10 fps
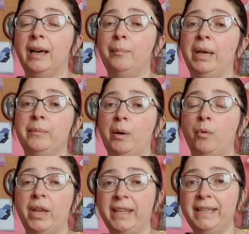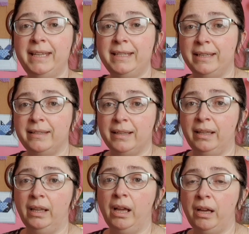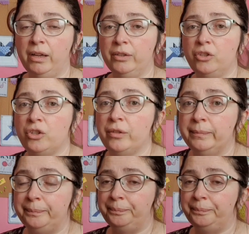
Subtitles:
I needed a large